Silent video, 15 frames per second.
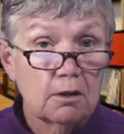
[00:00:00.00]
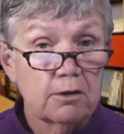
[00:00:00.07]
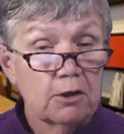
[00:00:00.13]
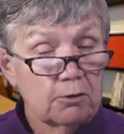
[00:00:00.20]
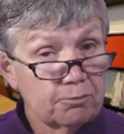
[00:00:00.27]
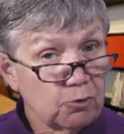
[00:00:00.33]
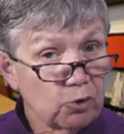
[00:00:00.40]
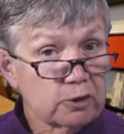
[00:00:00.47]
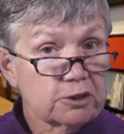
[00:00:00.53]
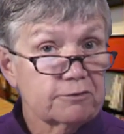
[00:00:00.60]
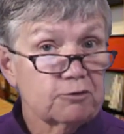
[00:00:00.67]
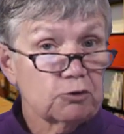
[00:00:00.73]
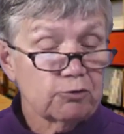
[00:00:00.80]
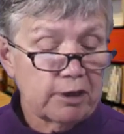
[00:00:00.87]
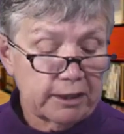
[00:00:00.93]
There are boards
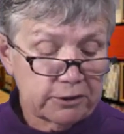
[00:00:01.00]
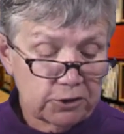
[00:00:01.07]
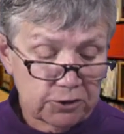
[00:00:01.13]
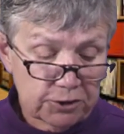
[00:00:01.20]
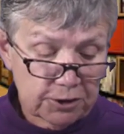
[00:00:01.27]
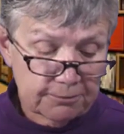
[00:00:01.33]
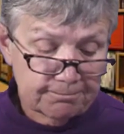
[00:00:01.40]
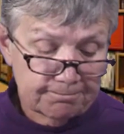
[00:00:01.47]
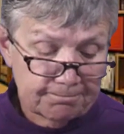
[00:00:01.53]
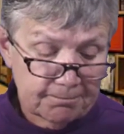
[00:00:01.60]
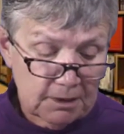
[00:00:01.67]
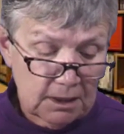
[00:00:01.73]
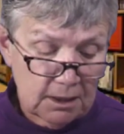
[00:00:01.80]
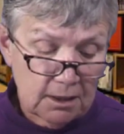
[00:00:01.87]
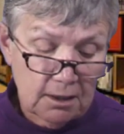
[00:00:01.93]
of directors
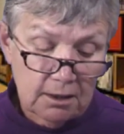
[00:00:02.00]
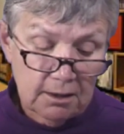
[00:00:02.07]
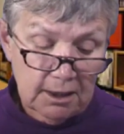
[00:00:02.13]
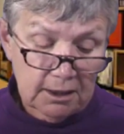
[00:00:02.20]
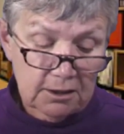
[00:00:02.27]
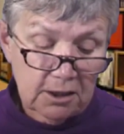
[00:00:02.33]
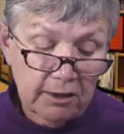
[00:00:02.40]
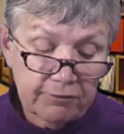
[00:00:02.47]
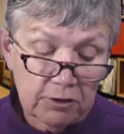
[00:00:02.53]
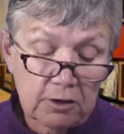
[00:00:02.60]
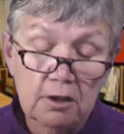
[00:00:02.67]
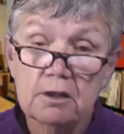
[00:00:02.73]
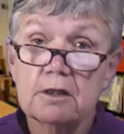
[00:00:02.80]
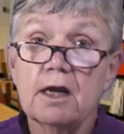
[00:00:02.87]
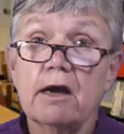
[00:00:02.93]
that
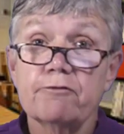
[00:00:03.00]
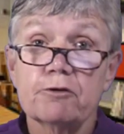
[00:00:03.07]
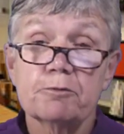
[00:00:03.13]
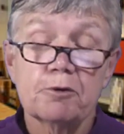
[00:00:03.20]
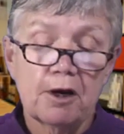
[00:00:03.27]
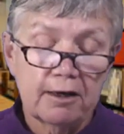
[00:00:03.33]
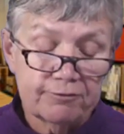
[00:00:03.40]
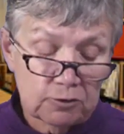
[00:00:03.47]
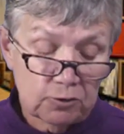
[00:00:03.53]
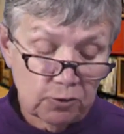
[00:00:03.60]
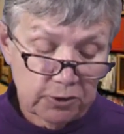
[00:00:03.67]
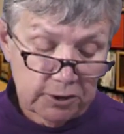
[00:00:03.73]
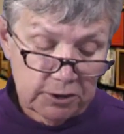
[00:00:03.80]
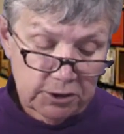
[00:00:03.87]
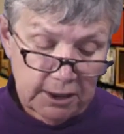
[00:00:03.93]
govern not for profit
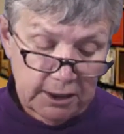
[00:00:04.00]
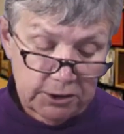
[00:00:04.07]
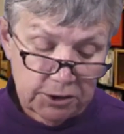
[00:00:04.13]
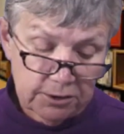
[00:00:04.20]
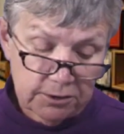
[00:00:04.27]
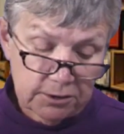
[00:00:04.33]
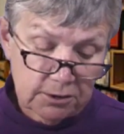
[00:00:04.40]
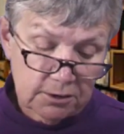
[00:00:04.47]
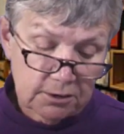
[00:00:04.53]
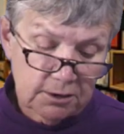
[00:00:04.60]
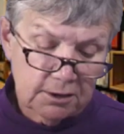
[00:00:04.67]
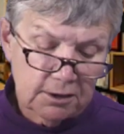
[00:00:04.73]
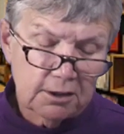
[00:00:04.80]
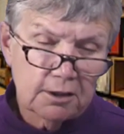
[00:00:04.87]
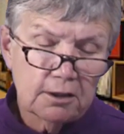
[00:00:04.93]
organizations.
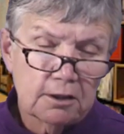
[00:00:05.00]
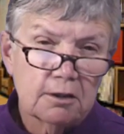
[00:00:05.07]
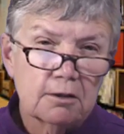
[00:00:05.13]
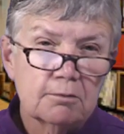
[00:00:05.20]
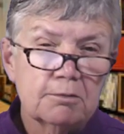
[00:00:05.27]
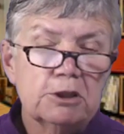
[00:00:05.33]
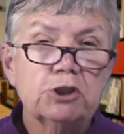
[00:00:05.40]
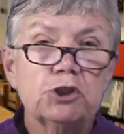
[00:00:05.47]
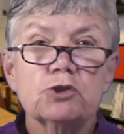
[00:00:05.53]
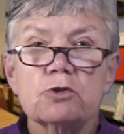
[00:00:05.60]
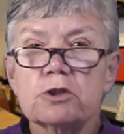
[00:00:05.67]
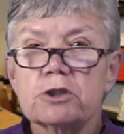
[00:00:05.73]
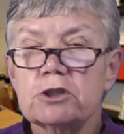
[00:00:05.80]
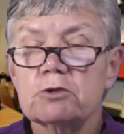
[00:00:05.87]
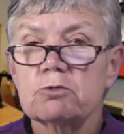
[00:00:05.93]
Be
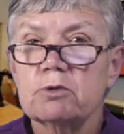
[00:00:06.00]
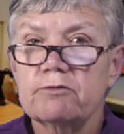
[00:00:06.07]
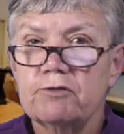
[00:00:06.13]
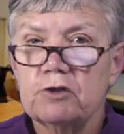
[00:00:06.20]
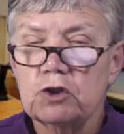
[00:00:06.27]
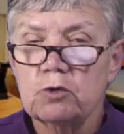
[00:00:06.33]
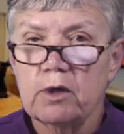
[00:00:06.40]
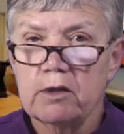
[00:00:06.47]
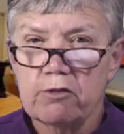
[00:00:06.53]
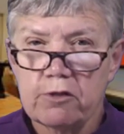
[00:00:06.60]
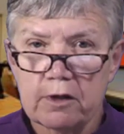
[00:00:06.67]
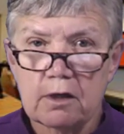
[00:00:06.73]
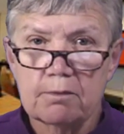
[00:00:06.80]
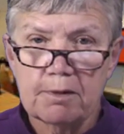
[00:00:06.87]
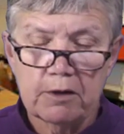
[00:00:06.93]
sure to review and
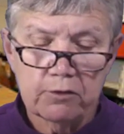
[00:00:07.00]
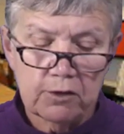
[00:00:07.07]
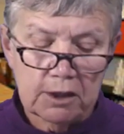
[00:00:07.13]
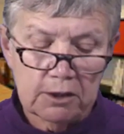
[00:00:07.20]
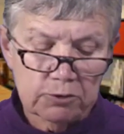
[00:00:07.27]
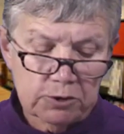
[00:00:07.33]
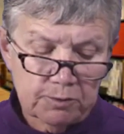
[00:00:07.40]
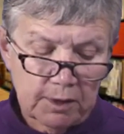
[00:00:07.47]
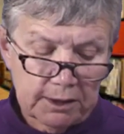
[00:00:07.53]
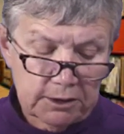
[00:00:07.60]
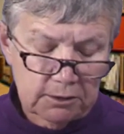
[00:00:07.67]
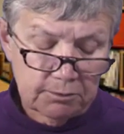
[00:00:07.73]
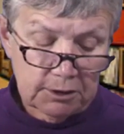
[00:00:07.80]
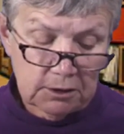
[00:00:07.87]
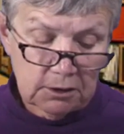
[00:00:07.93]
think about their
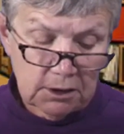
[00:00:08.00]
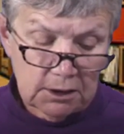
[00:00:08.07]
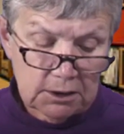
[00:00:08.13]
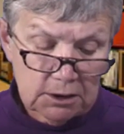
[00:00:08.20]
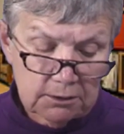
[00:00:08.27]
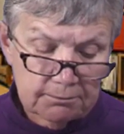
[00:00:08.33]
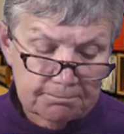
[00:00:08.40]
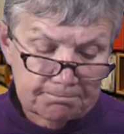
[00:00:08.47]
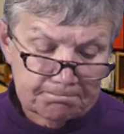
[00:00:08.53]
responsibilities.